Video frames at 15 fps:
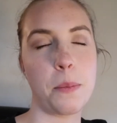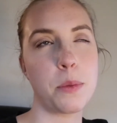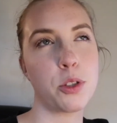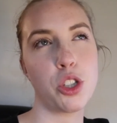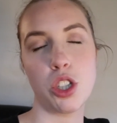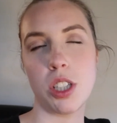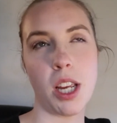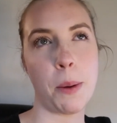
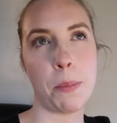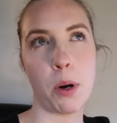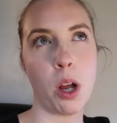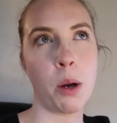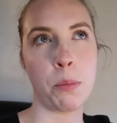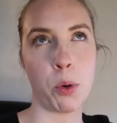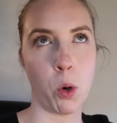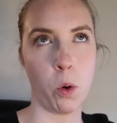just to get
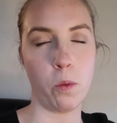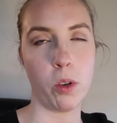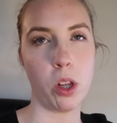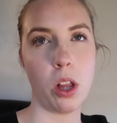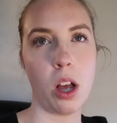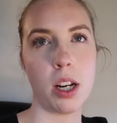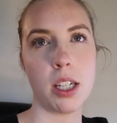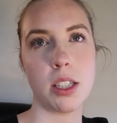approval
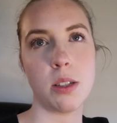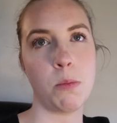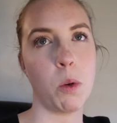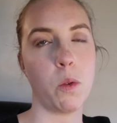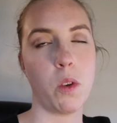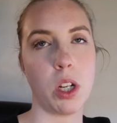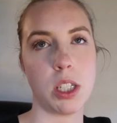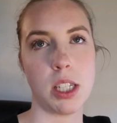on it to
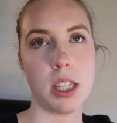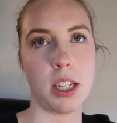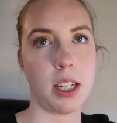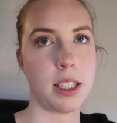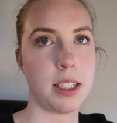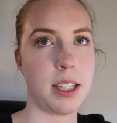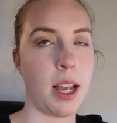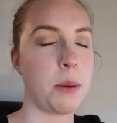move on to the
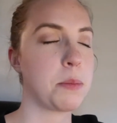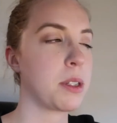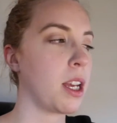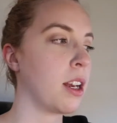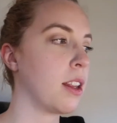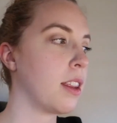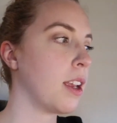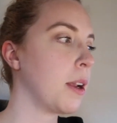next steps
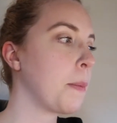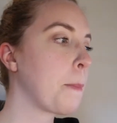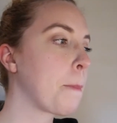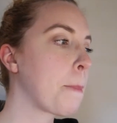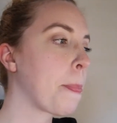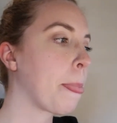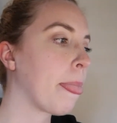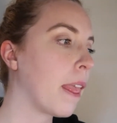kind of thing.
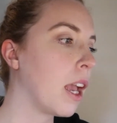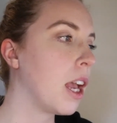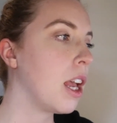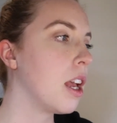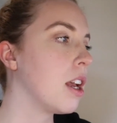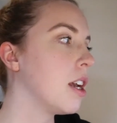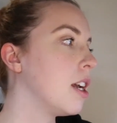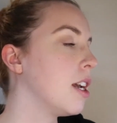
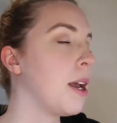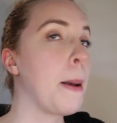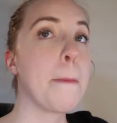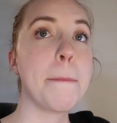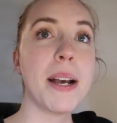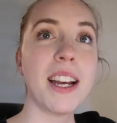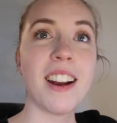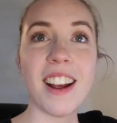
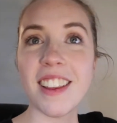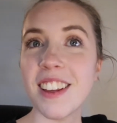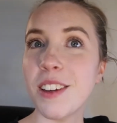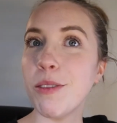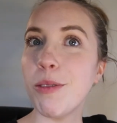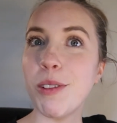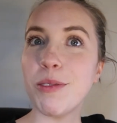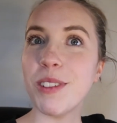But I think
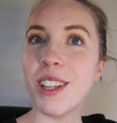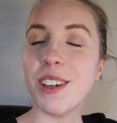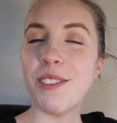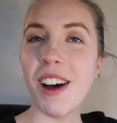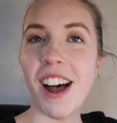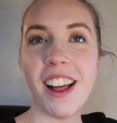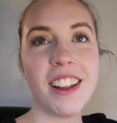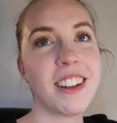it went really
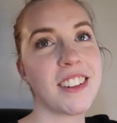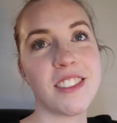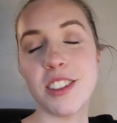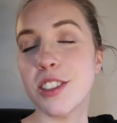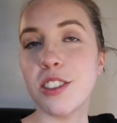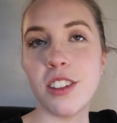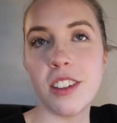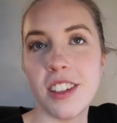well and it
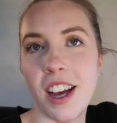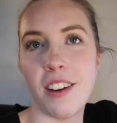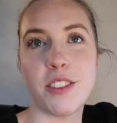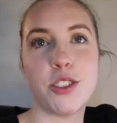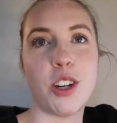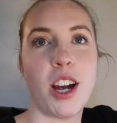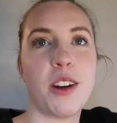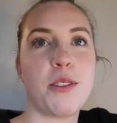was good to have a
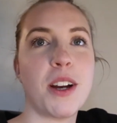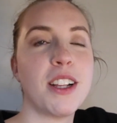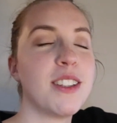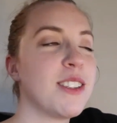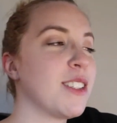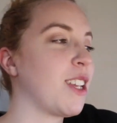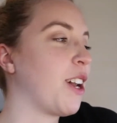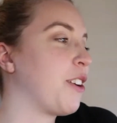dry run.
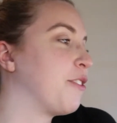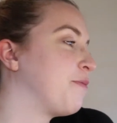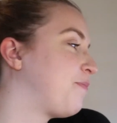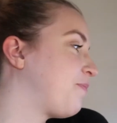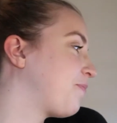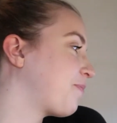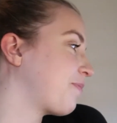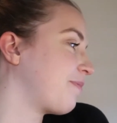So,
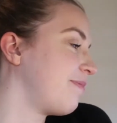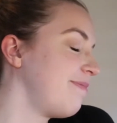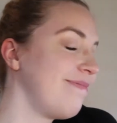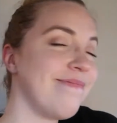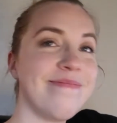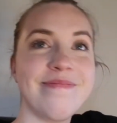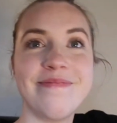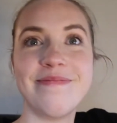
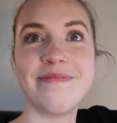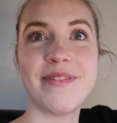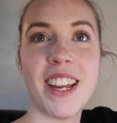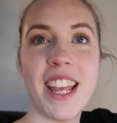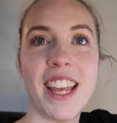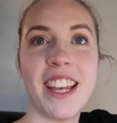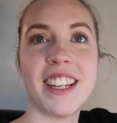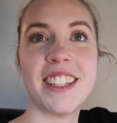
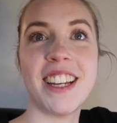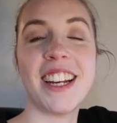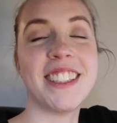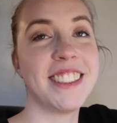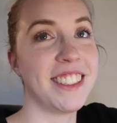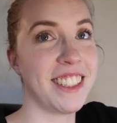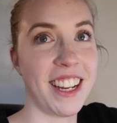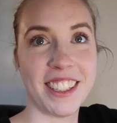and I
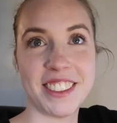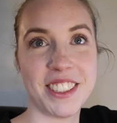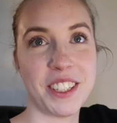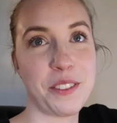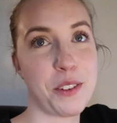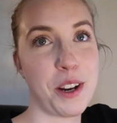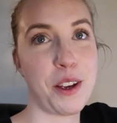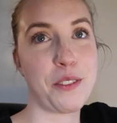didn't actually
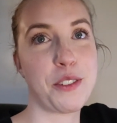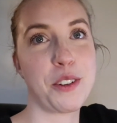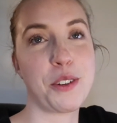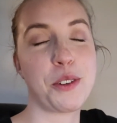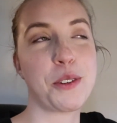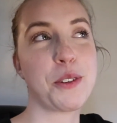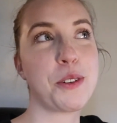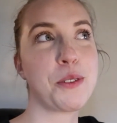even have
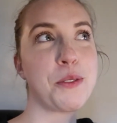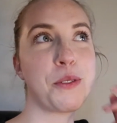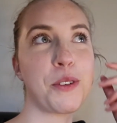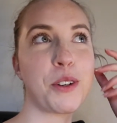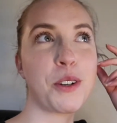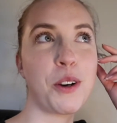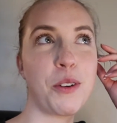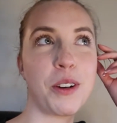to
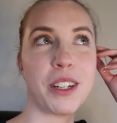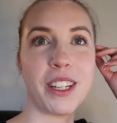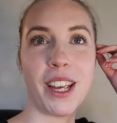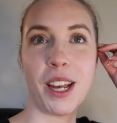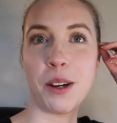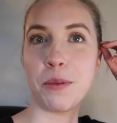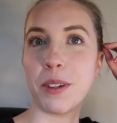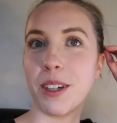go on
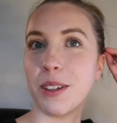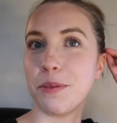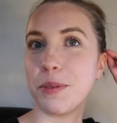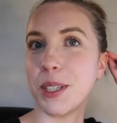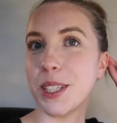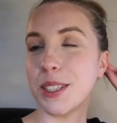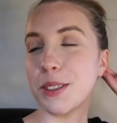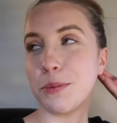camera
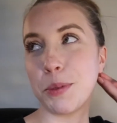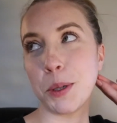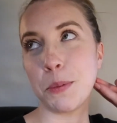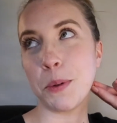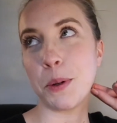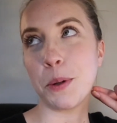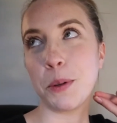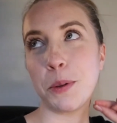because
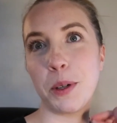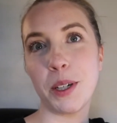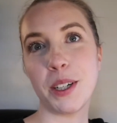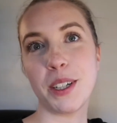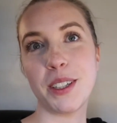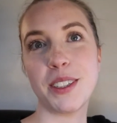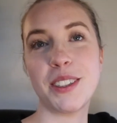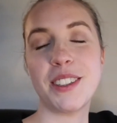people
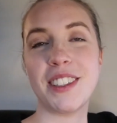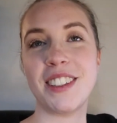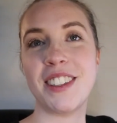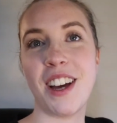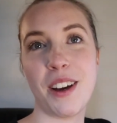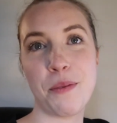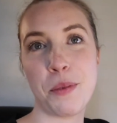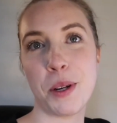were
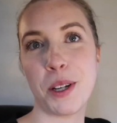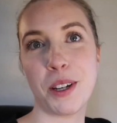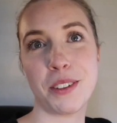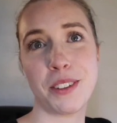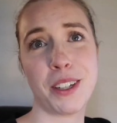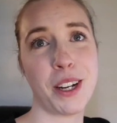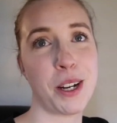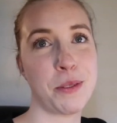not putting on
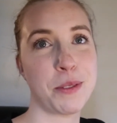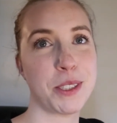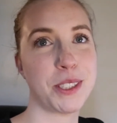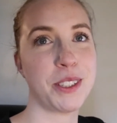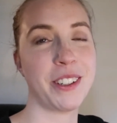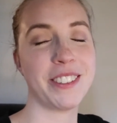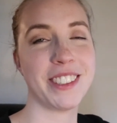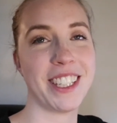the camera,
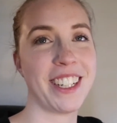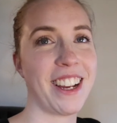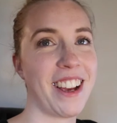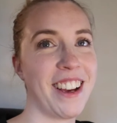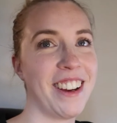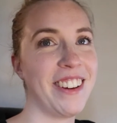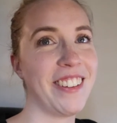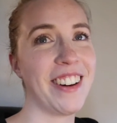so I was like,
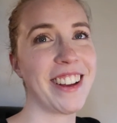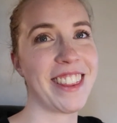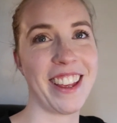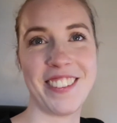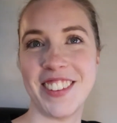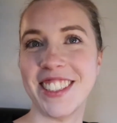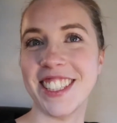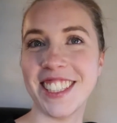oh,
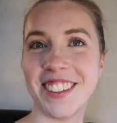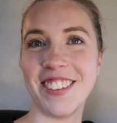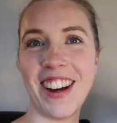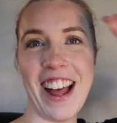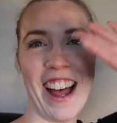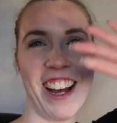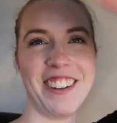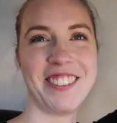that means I don't
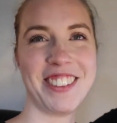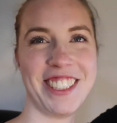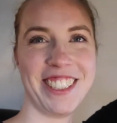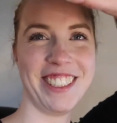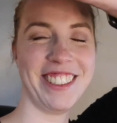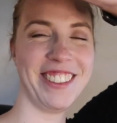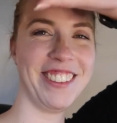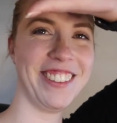have
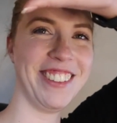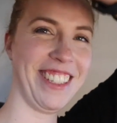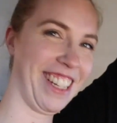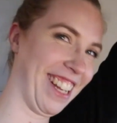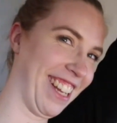to.